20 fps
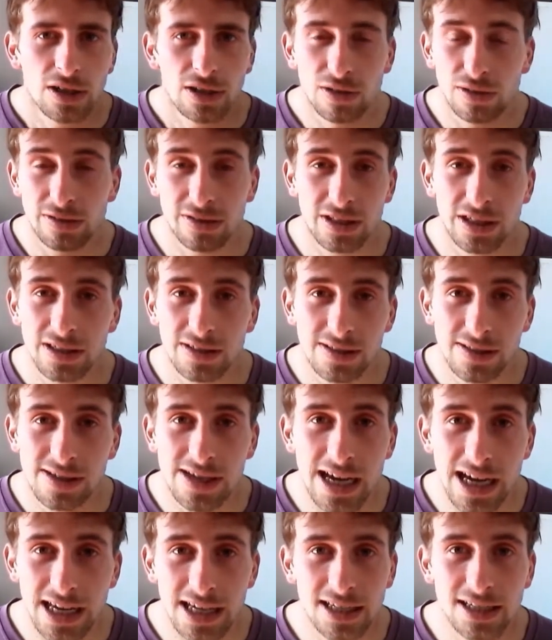you see
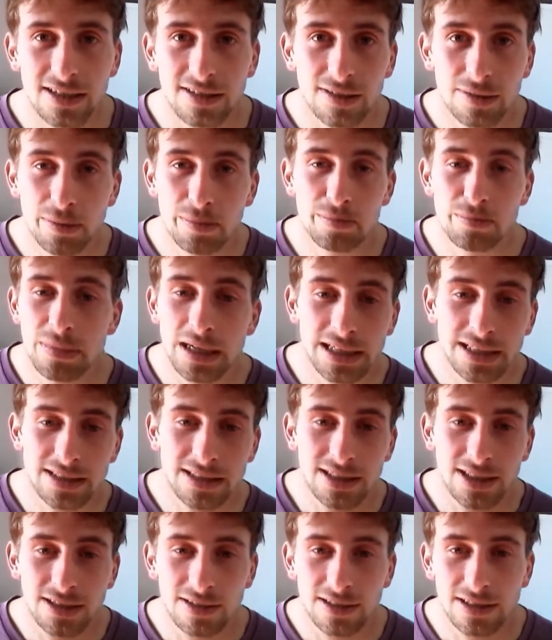today in the meat
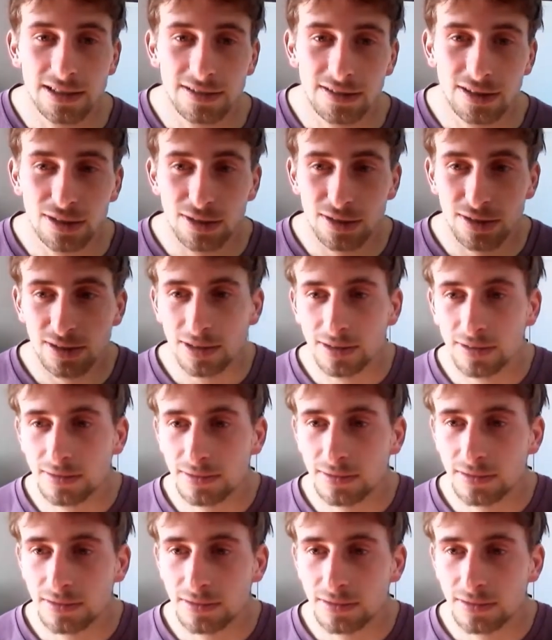and dairy industry.